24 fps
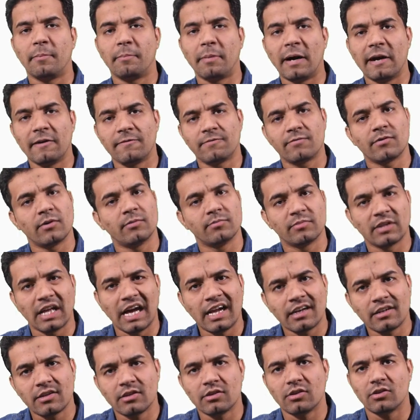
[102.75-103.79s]
Apart from
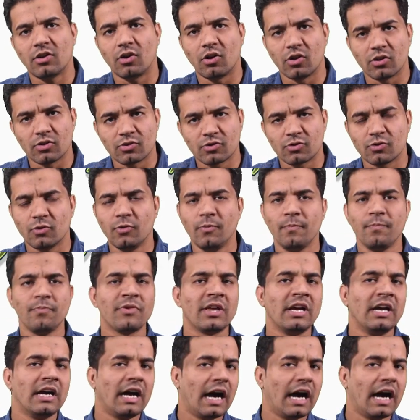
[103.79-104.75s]
that also,